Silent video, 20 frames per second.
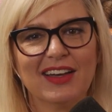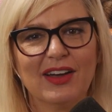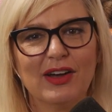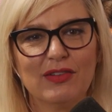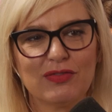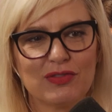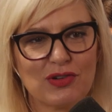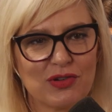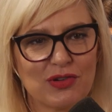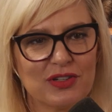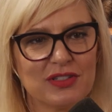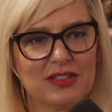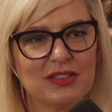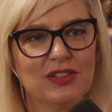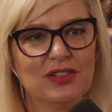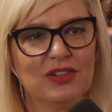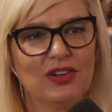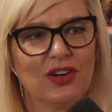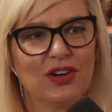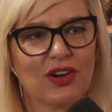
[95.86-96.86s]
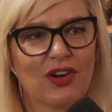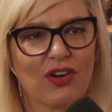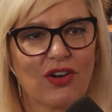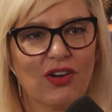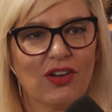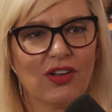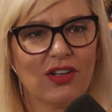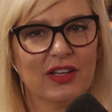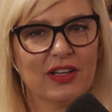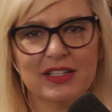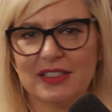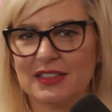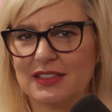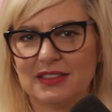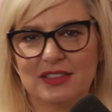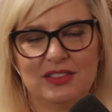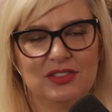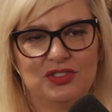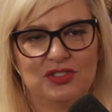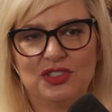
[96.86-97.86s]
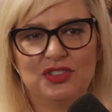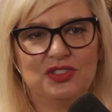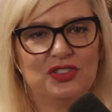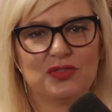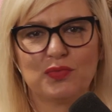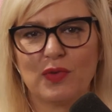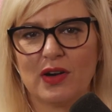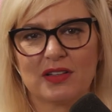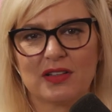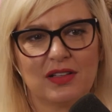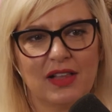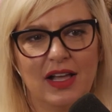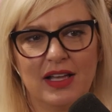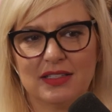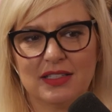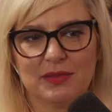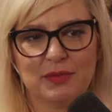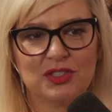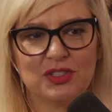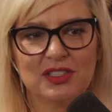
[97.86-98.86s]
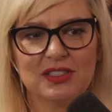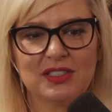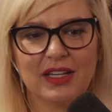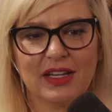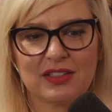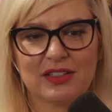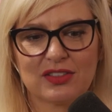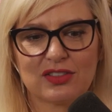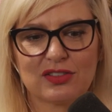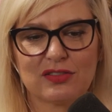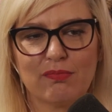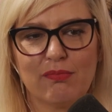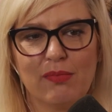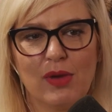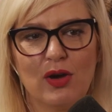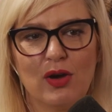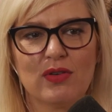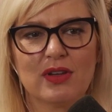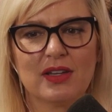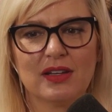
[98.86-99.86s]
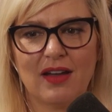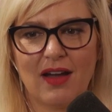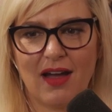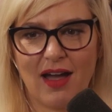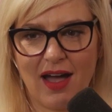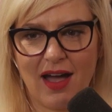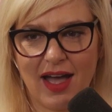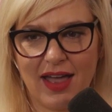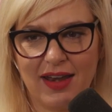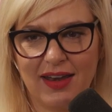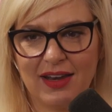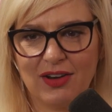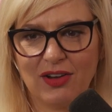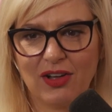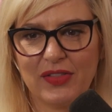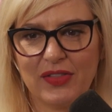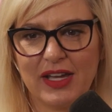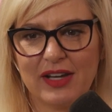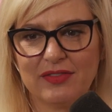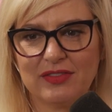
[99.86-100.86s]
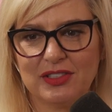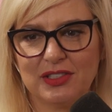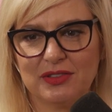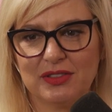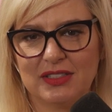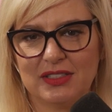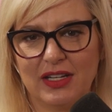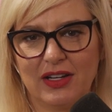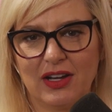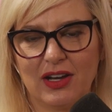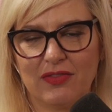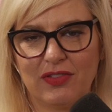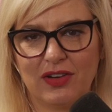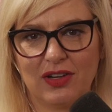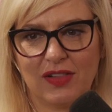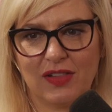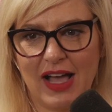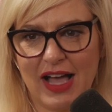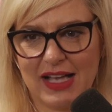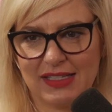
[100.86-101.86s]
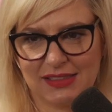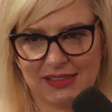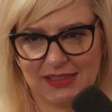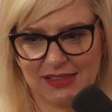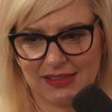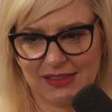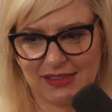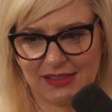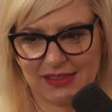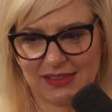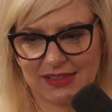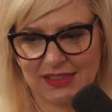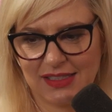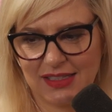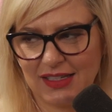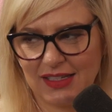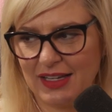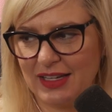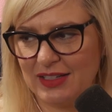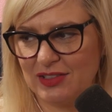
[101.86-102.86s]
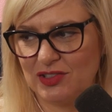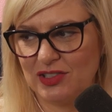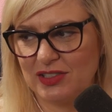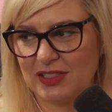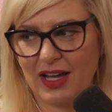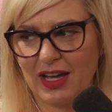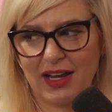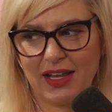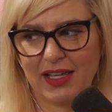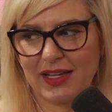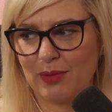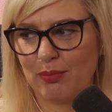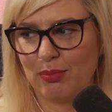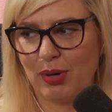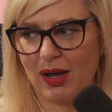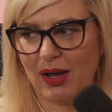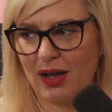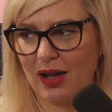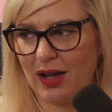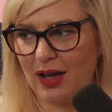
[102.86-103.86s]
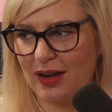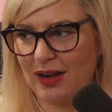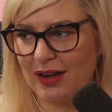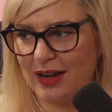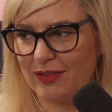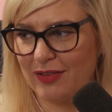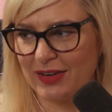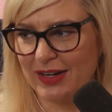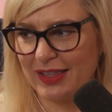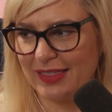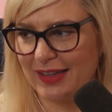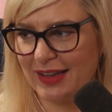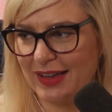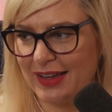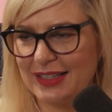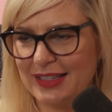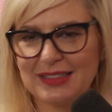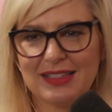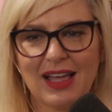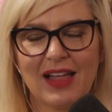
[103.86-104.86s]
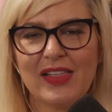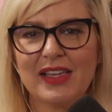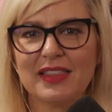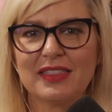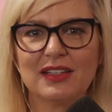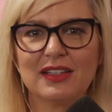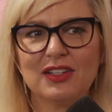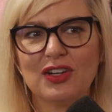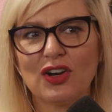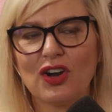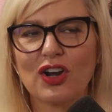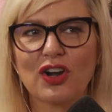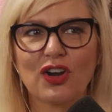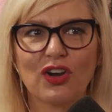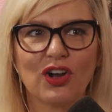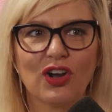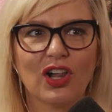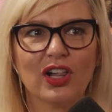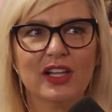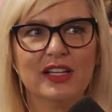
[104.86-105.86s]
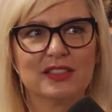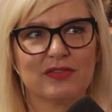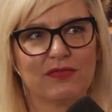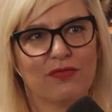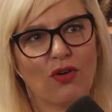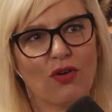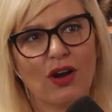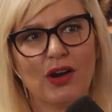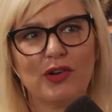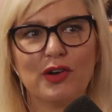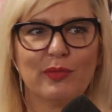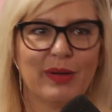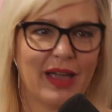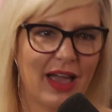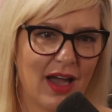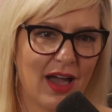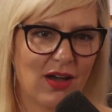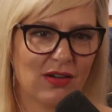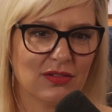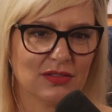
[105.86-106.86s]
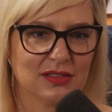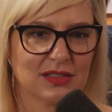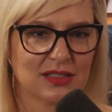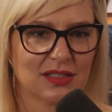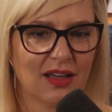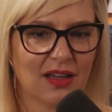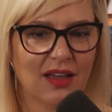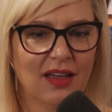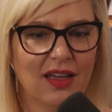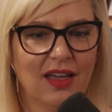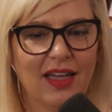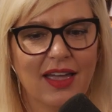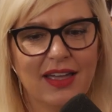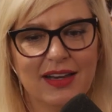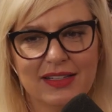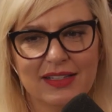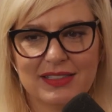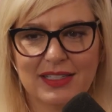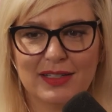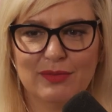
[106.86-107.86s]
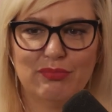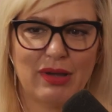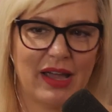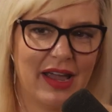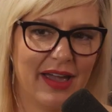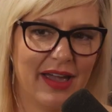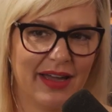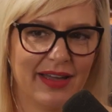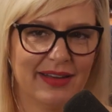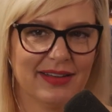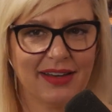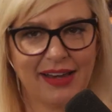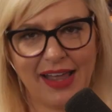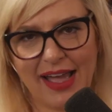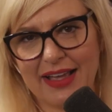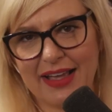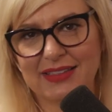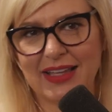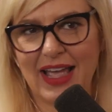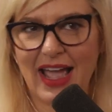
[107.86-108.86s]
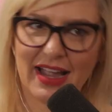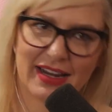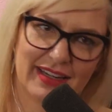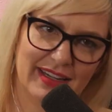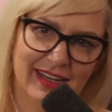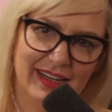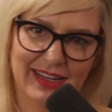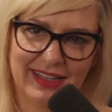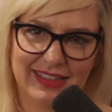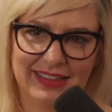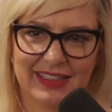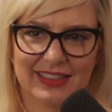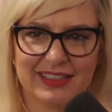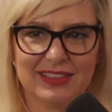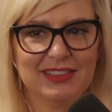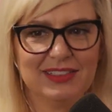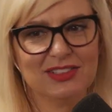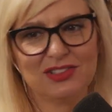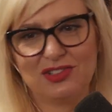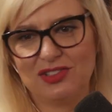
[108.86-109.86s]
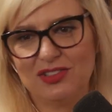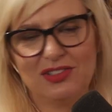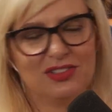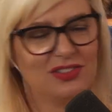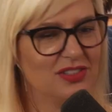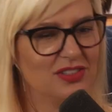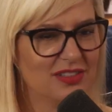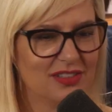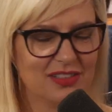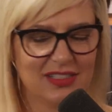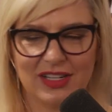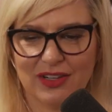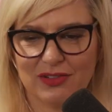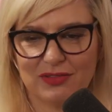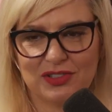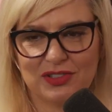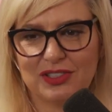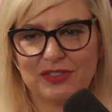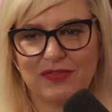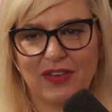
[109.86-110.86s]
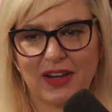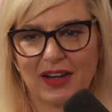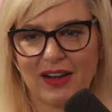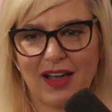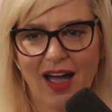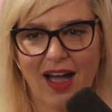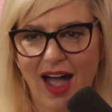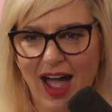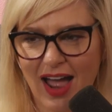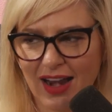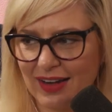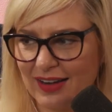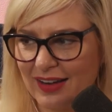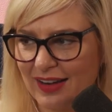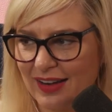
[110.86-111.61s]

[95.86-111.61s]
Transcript: of course, the nerd girl she just wears glasses, but she's like smoking hot. And all they have to do is take off her glasses. And she's got like a bod and everything. It's not like the nerd girl is 400 pounds and is in band and has acne. Like she's fucking hot.